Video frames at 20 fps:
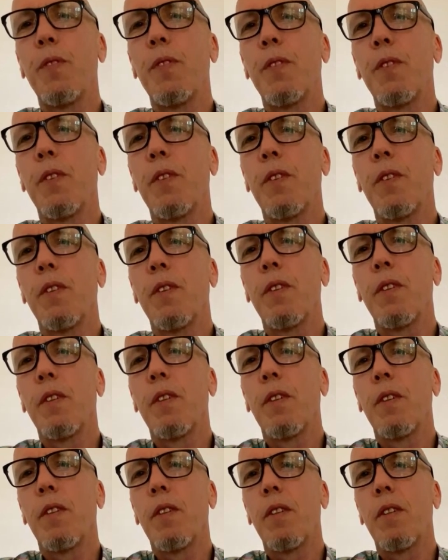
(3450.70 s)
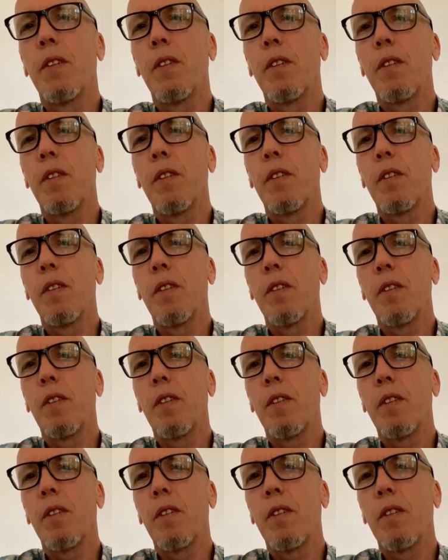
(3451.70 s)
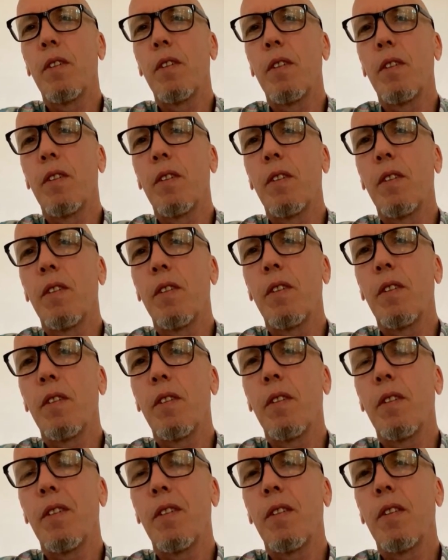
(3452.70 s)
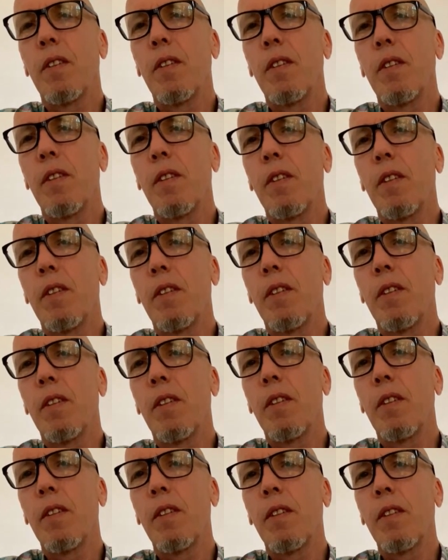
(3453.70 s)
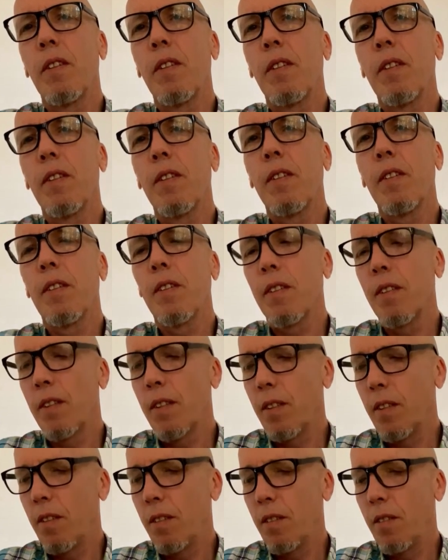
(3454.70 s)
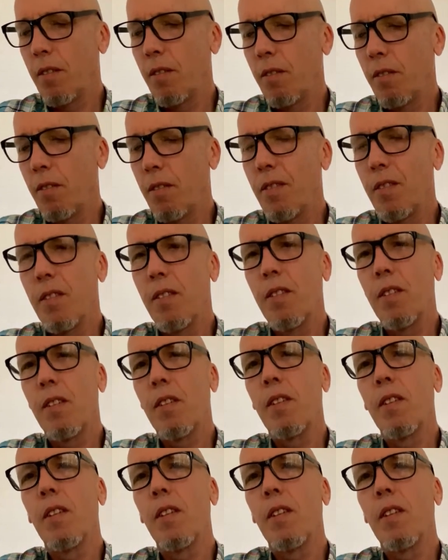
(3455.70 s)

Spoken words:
(silent)